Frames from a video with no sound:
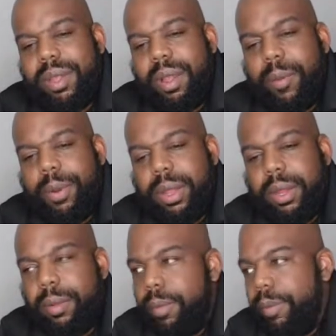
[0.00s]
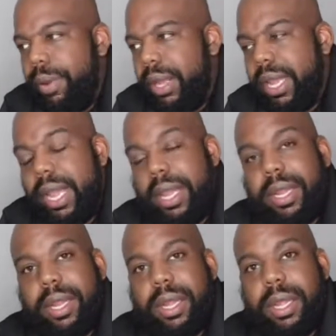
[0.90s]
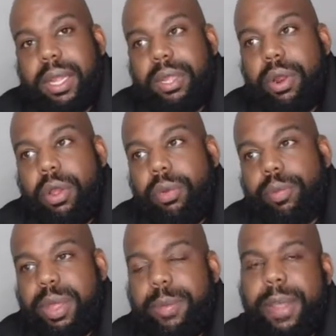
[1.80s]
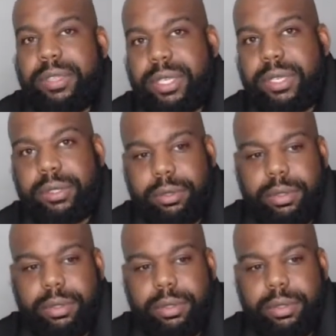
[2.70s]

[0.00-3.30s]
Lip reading: But again, be patient.